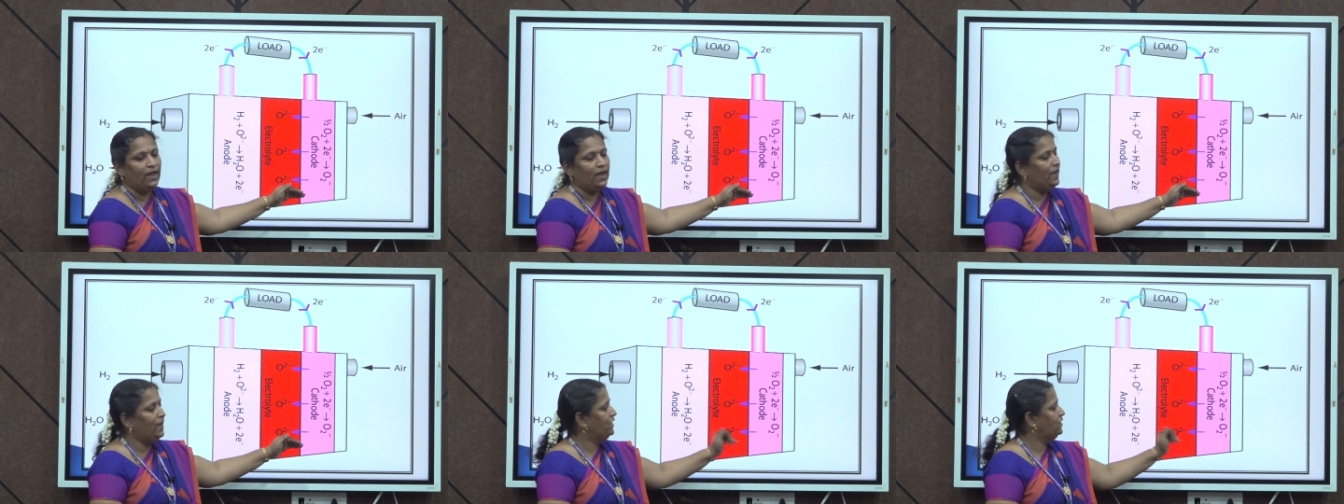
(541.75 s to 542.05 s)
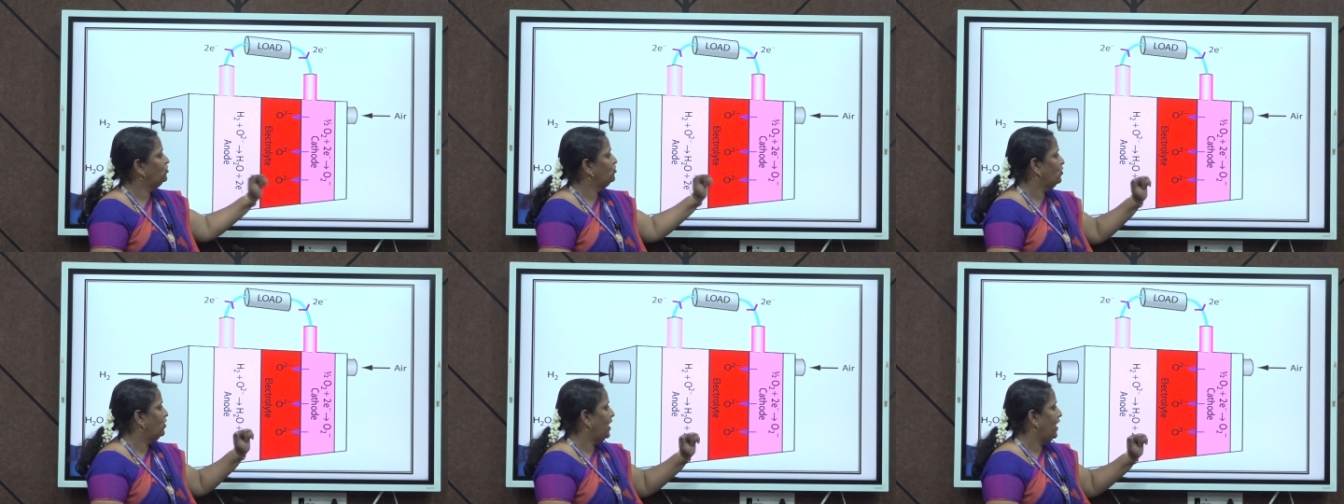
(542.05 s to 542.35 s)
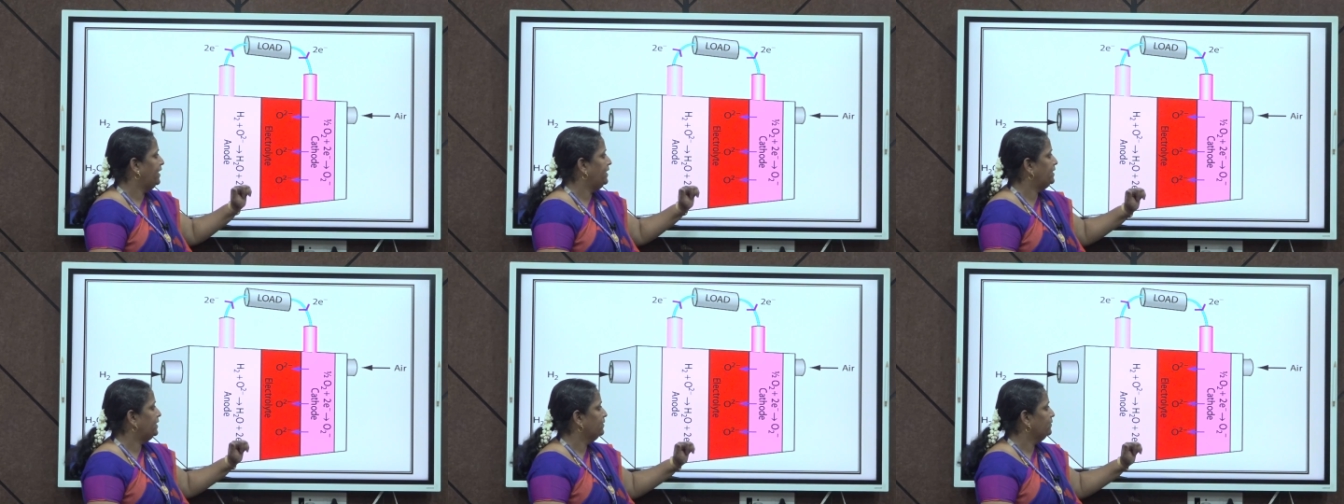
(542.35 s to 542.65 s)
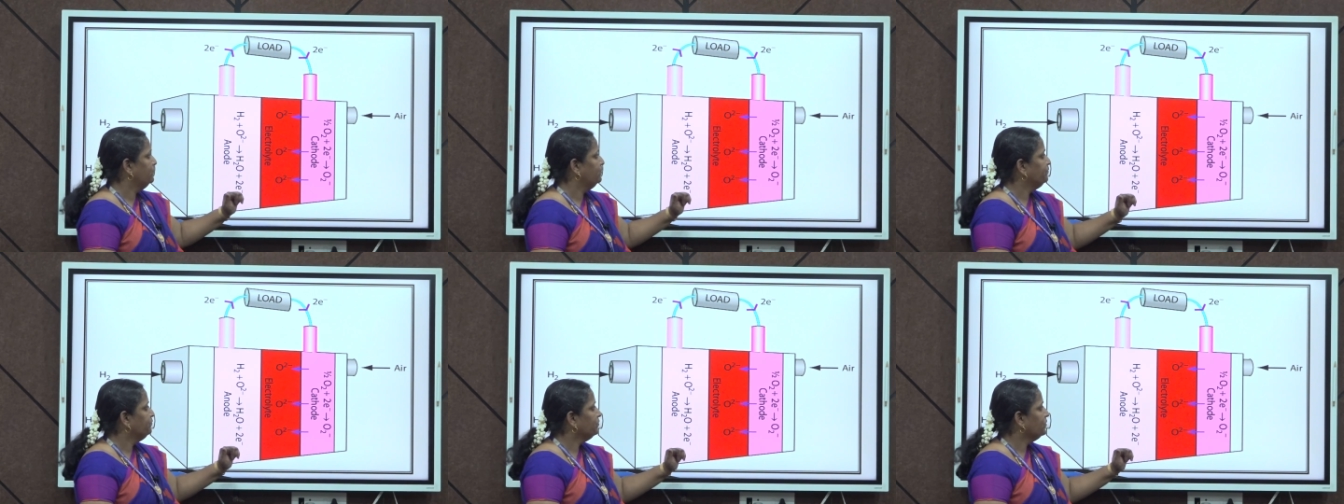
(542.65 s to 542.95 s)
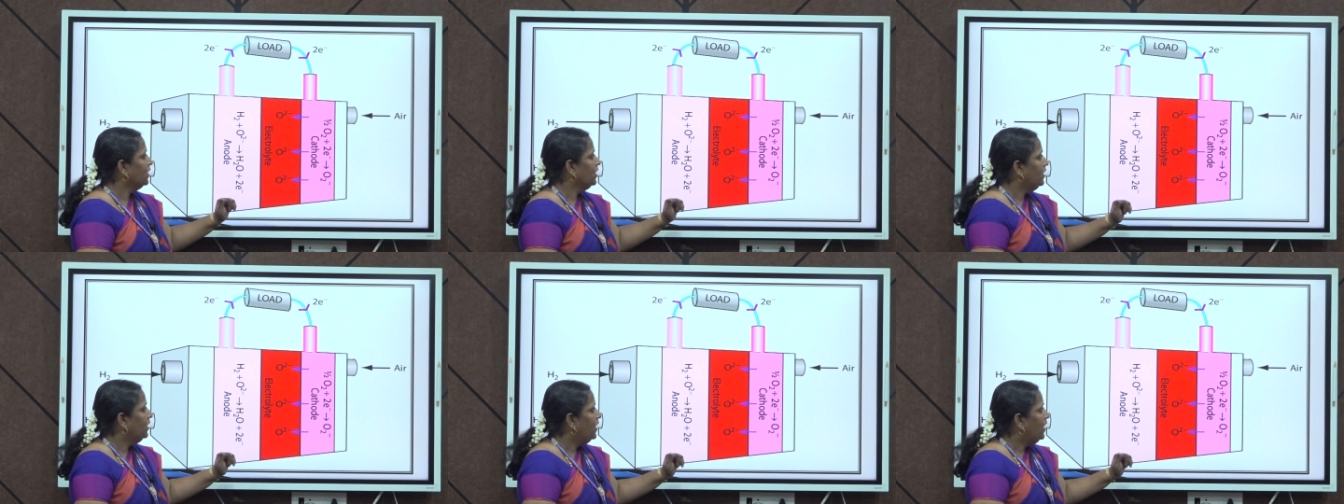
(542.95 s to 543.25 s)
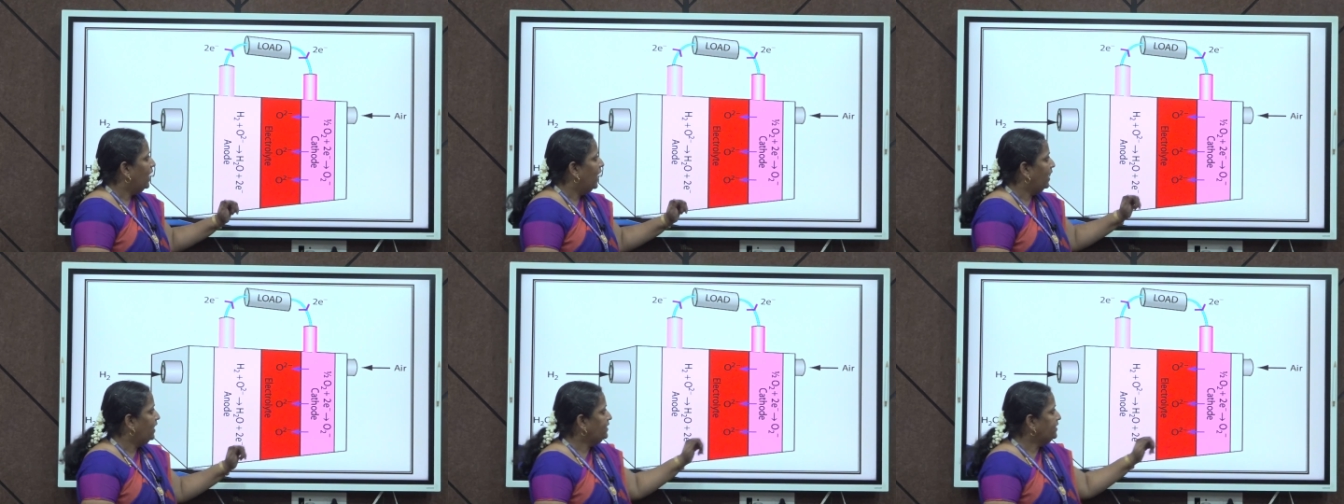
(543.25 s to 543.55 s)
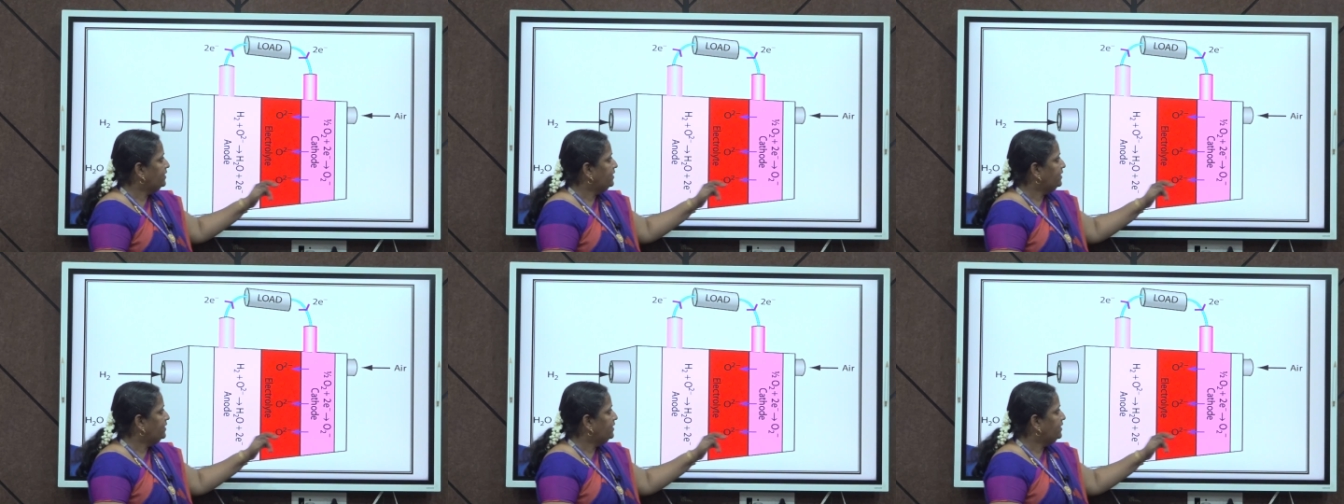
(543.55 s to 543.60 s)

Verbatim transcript: electrolyte. And